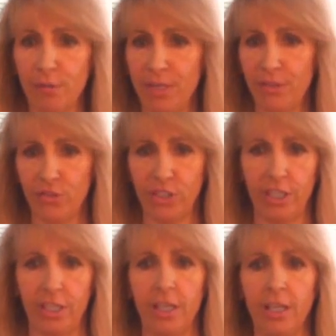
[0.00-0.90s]

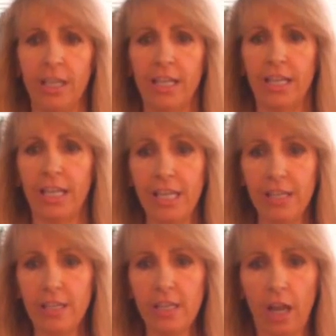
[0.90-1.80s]
busy
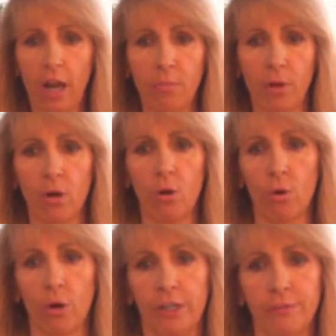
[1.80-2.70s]
in
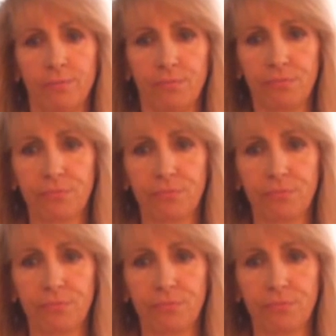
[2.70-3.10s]
Capricorn.